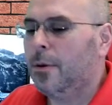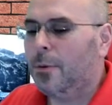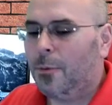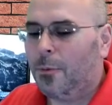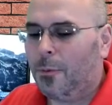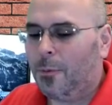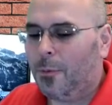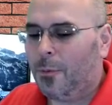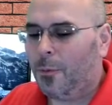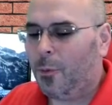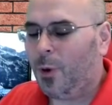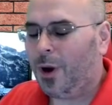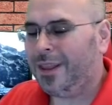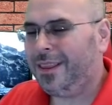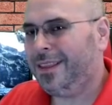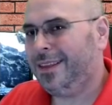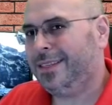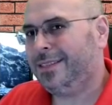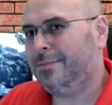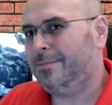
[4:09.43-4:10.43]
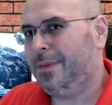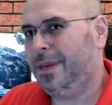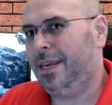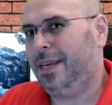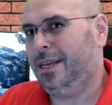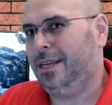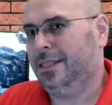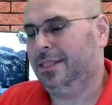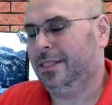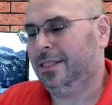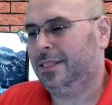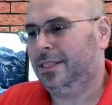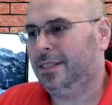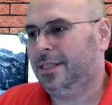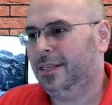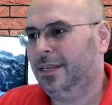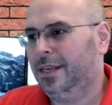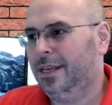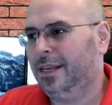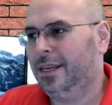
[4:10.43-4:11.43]
What this means
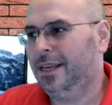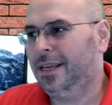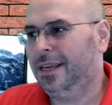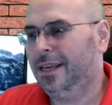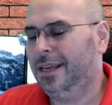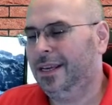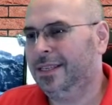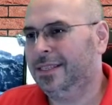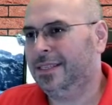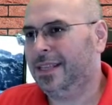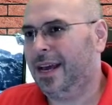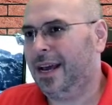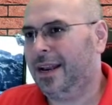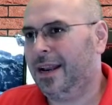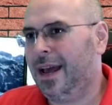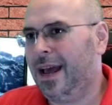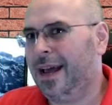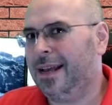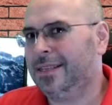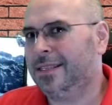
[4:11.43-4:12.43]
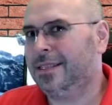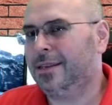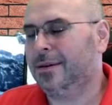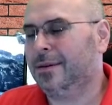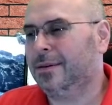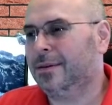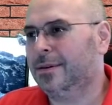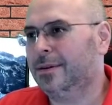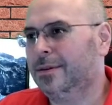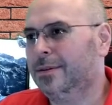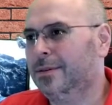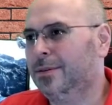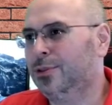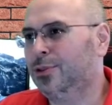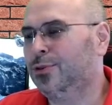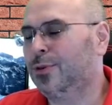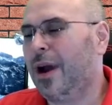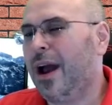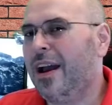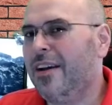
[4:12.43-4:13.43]
is that as the
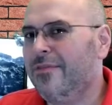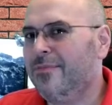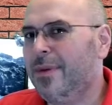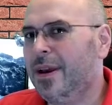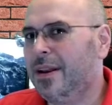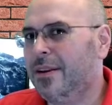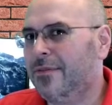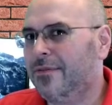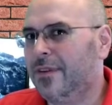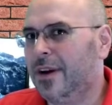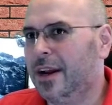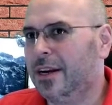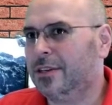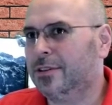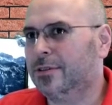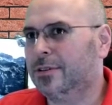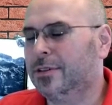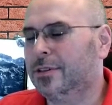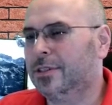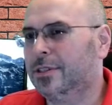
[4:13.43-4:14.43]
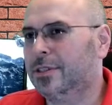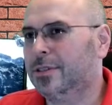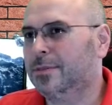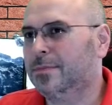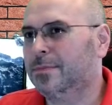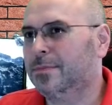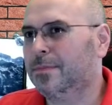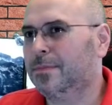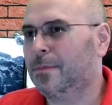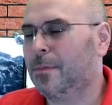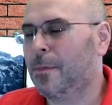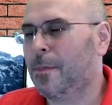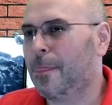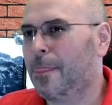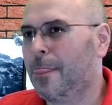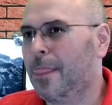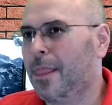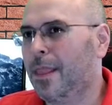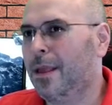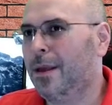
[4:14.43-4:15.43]
drive manufacturers,
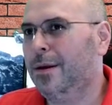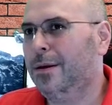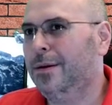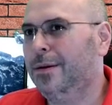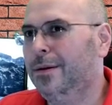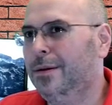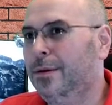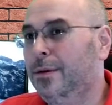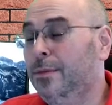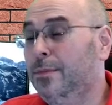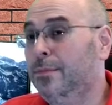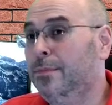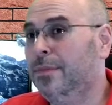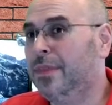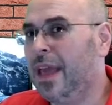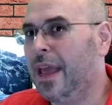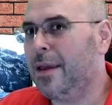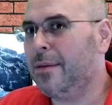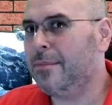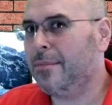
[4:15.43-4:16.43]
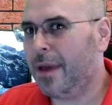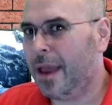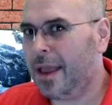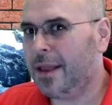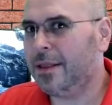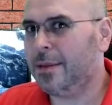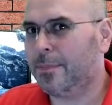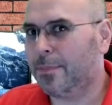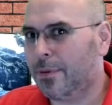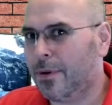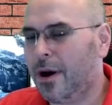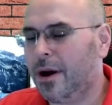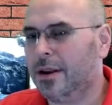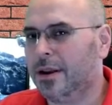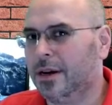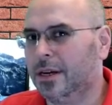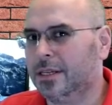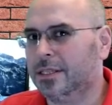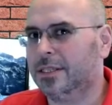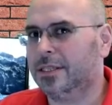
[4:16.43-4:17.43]
they made the
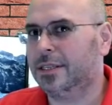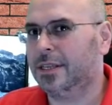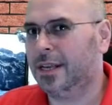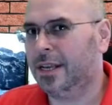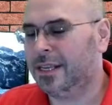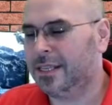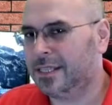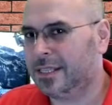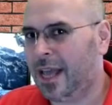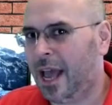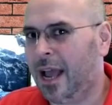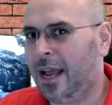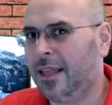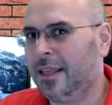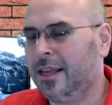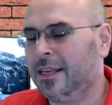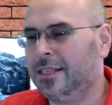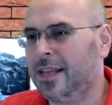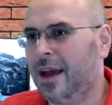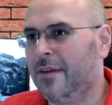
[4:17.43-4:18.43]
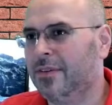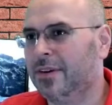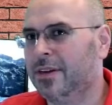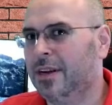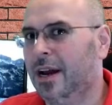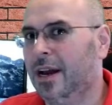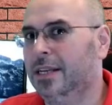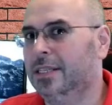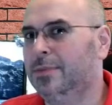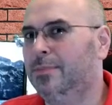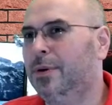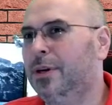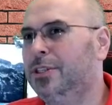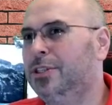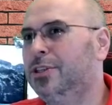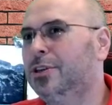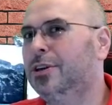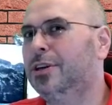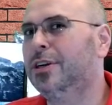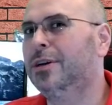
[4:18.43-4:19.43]
products exactly as advertised, but
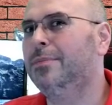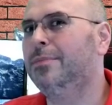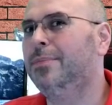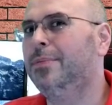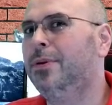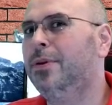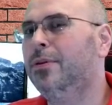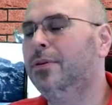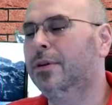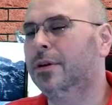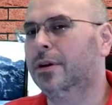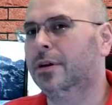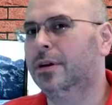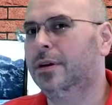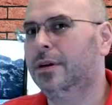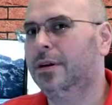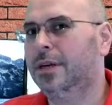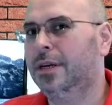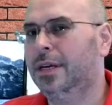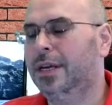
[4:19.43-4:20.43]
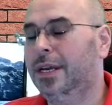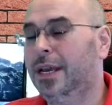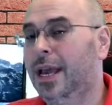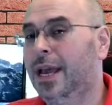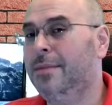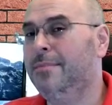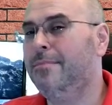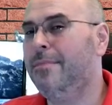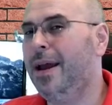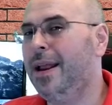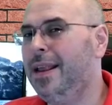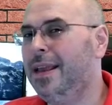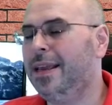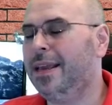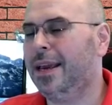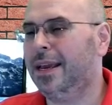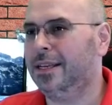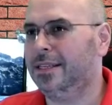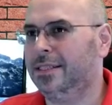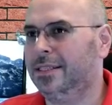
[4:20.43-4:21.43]
your computer, in many
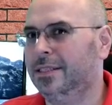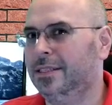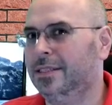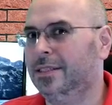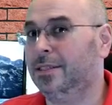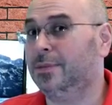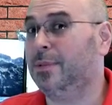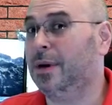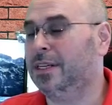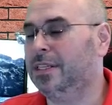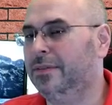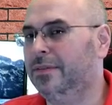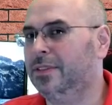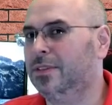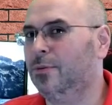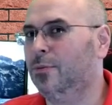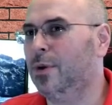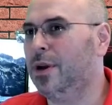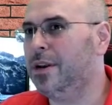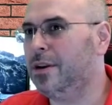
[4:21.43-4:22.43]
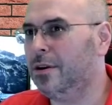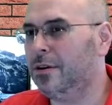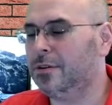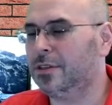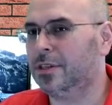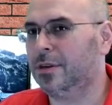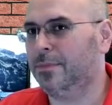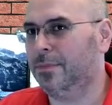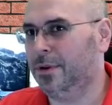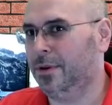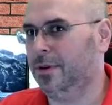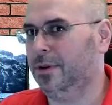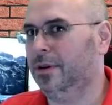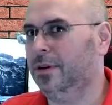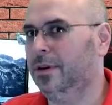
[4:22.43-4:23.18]
cases, especially if it's a Windows computer,